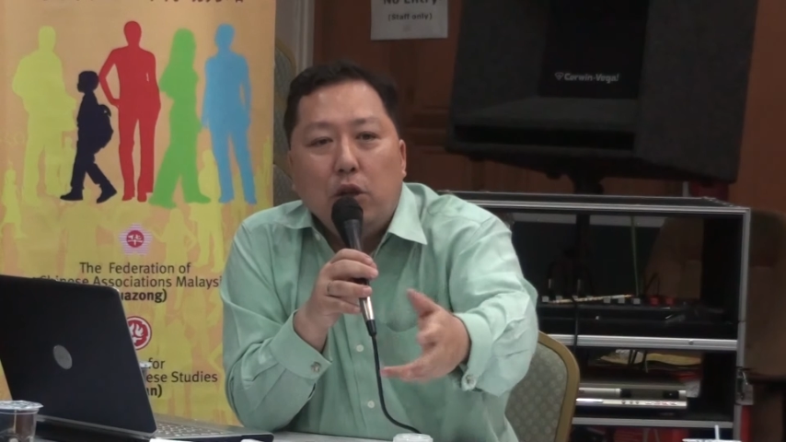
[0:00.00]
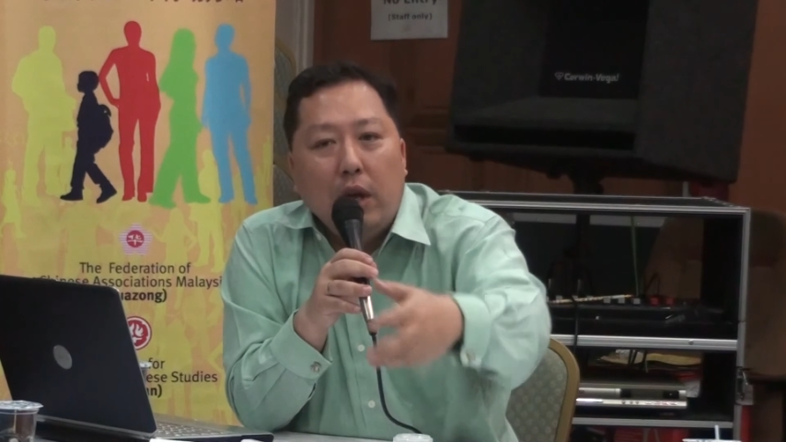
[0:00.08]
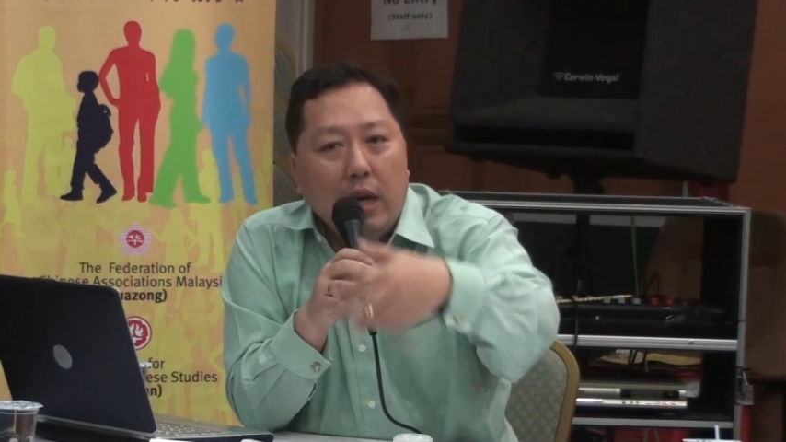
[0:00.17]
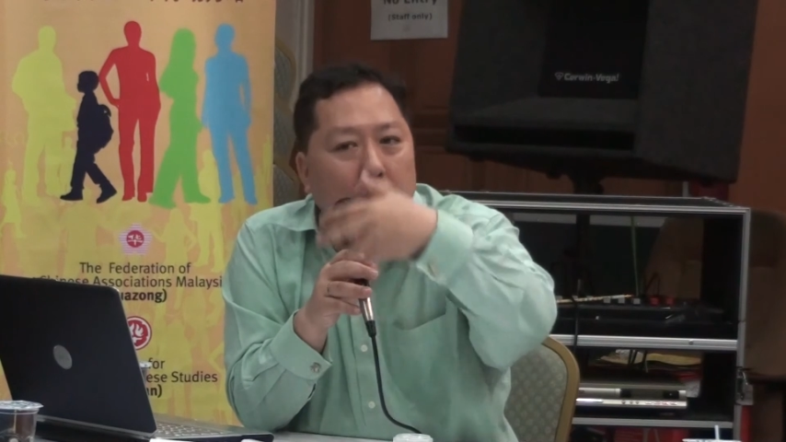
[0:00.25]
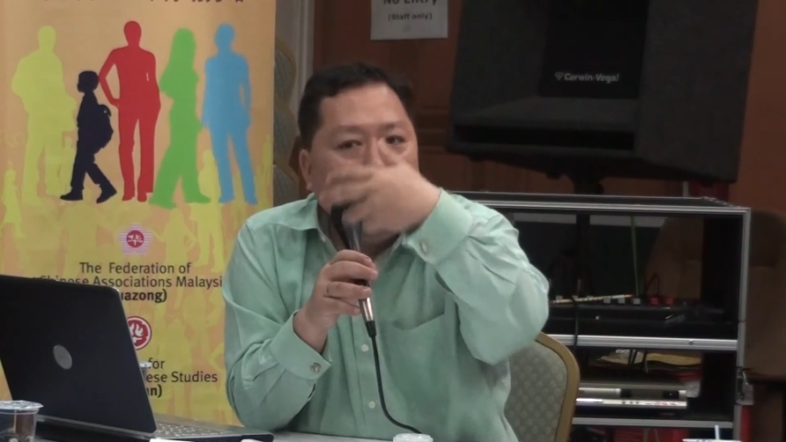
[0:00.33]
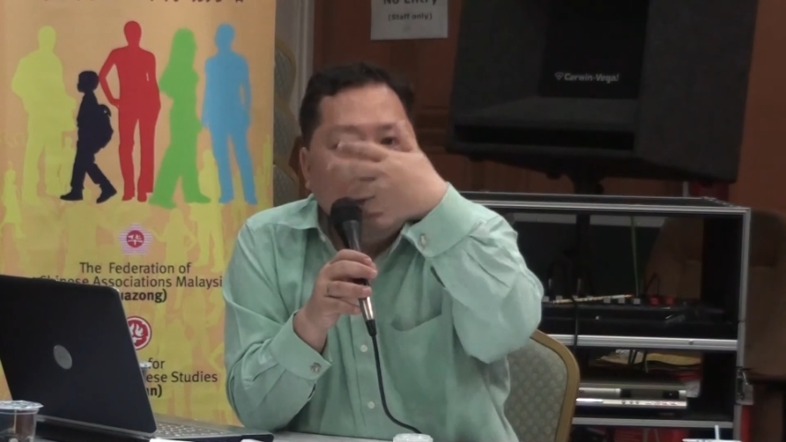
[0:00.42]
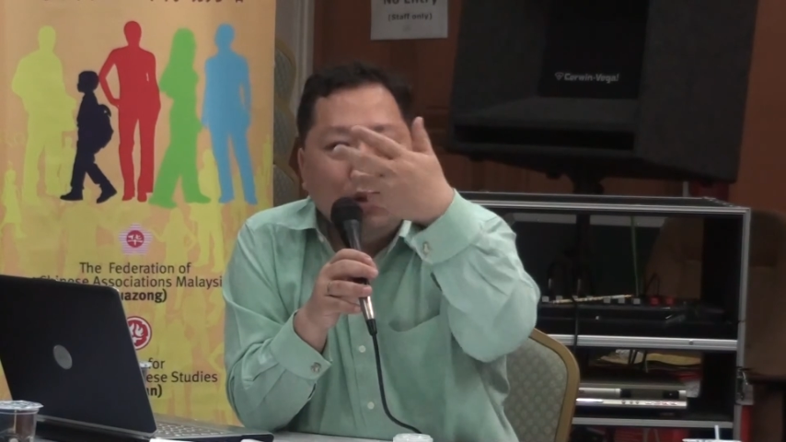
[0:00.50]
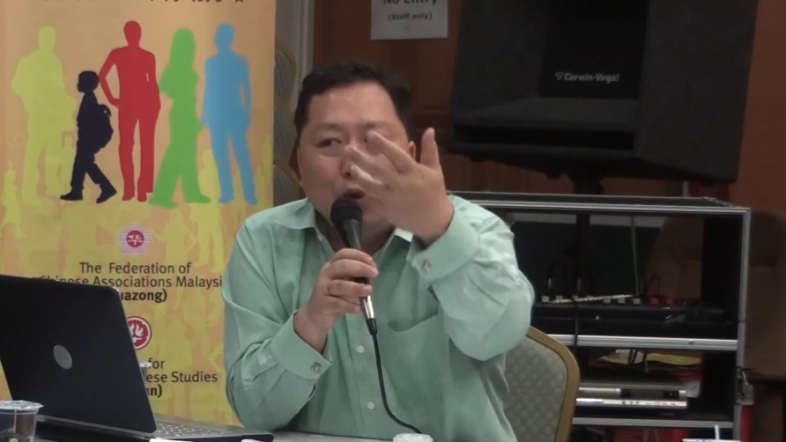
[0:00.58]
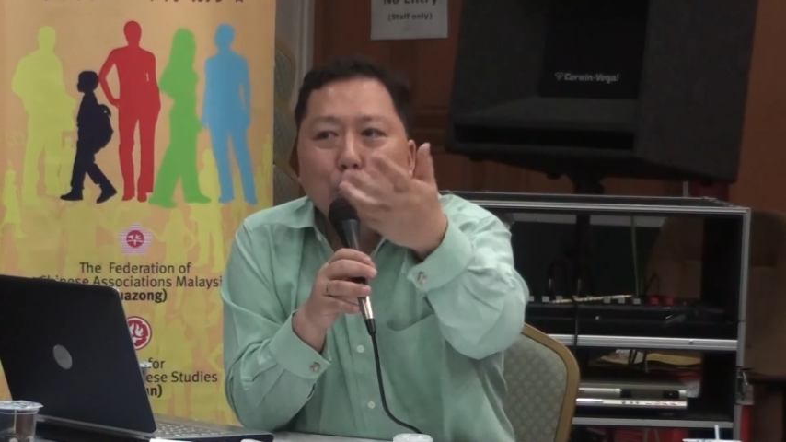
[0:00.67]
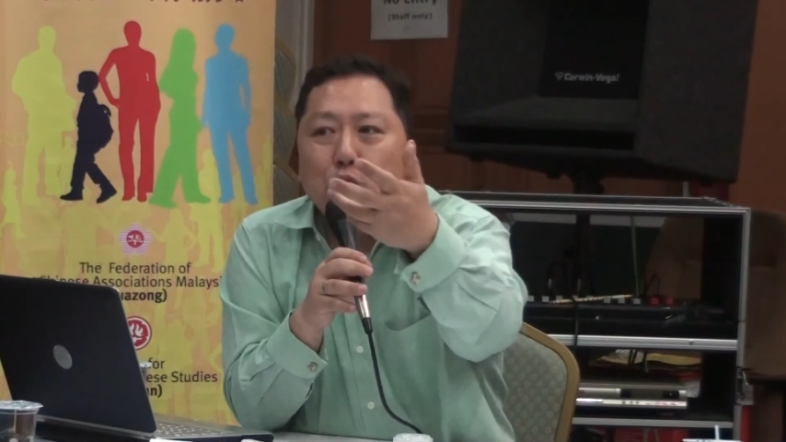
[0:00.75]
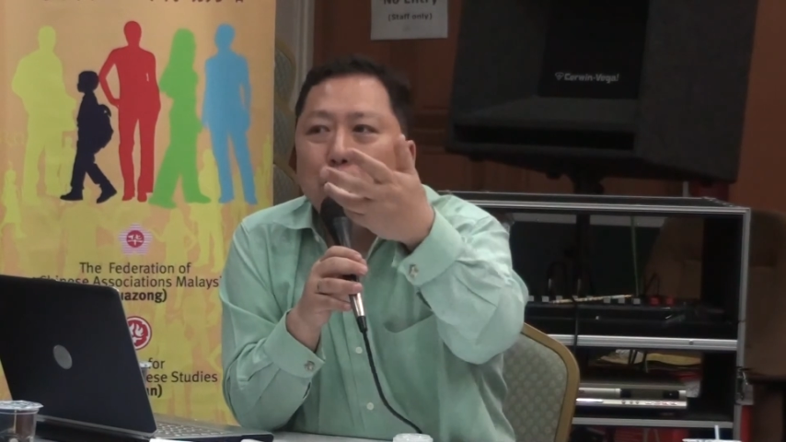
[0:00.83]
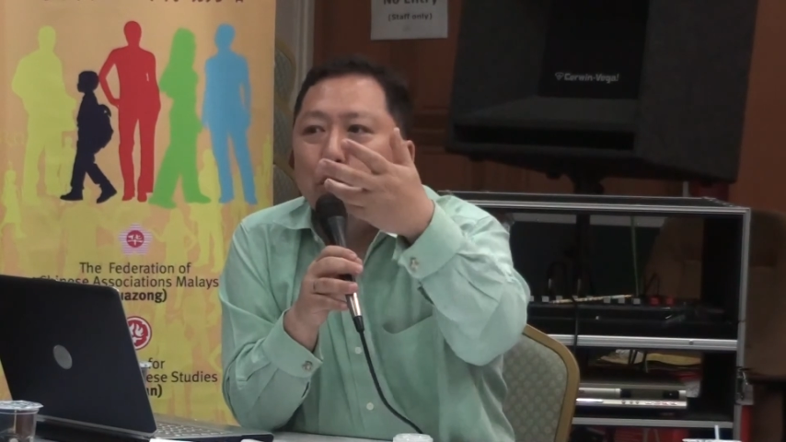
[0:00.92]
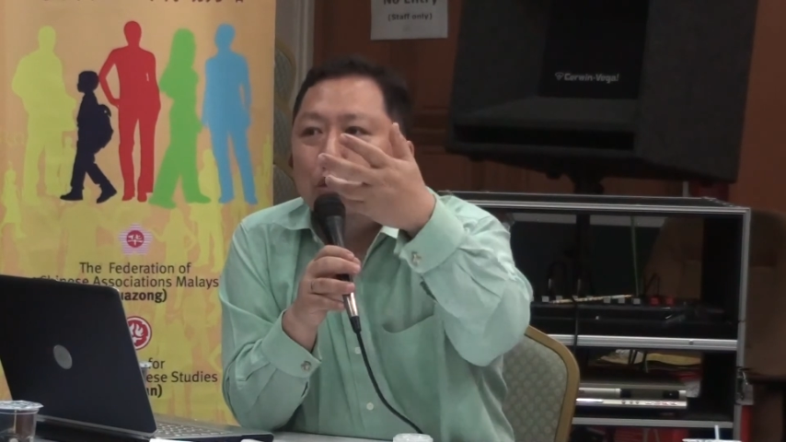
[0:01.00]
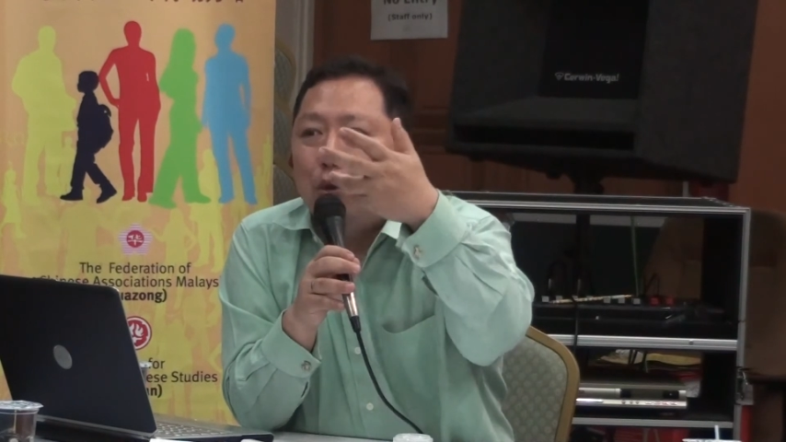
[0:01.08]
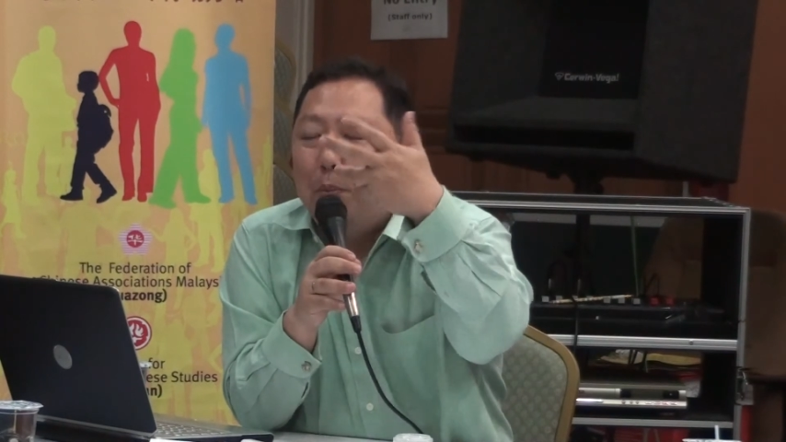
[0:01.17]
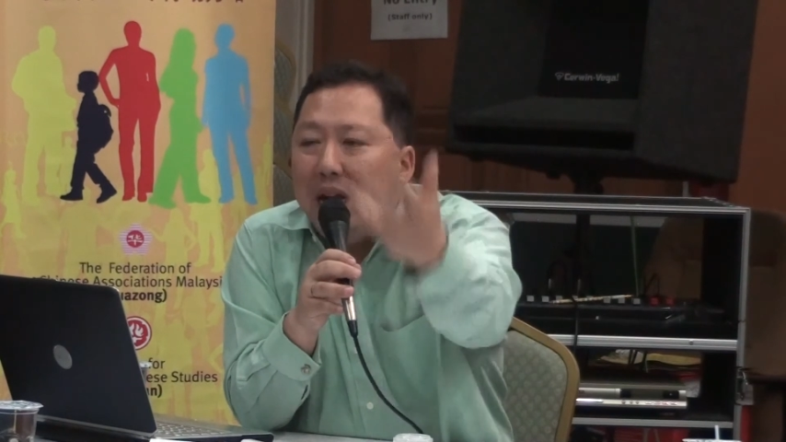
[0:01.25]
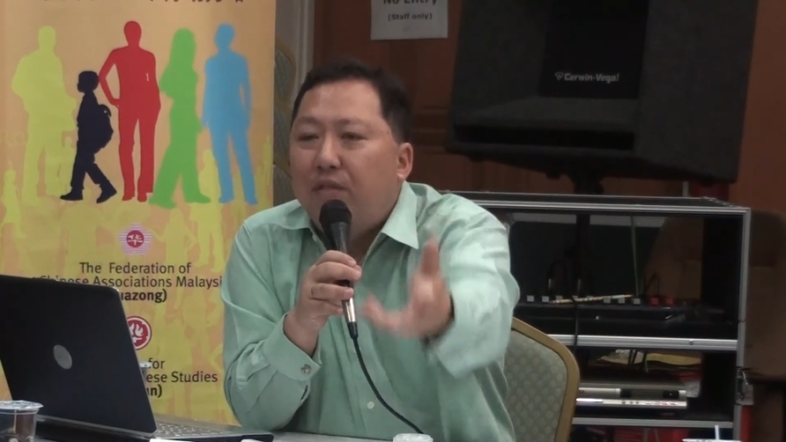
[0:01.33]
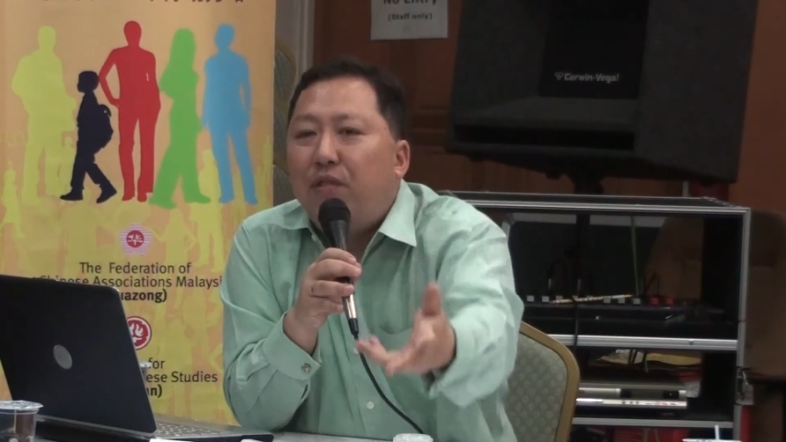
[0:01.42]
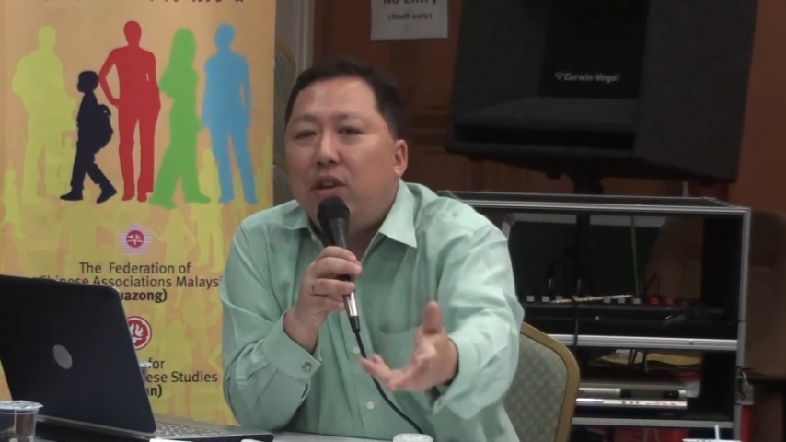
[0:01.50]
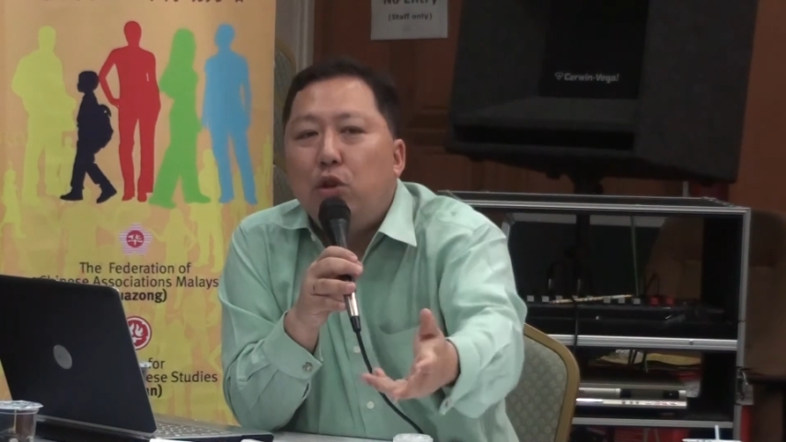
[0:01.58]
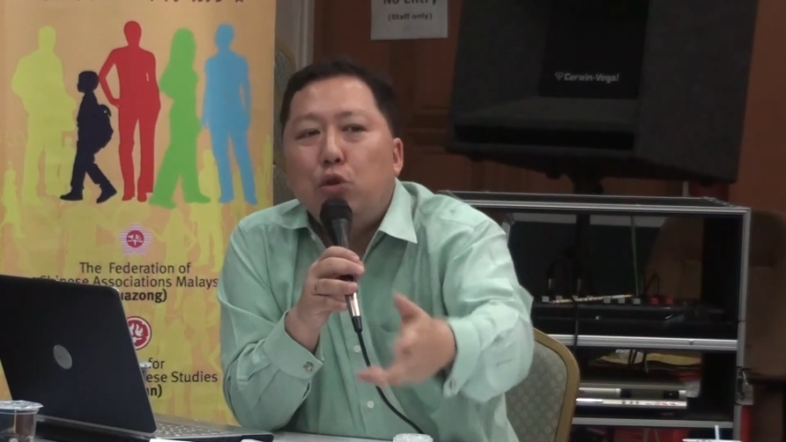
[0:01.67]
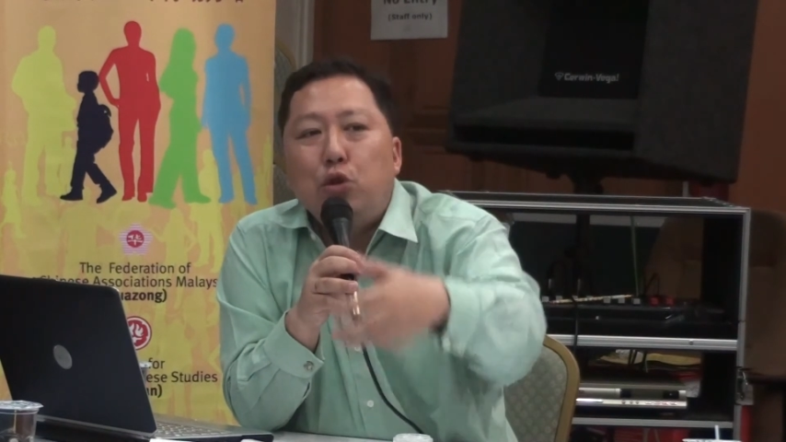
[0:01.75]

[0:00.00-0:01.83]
to benefit you,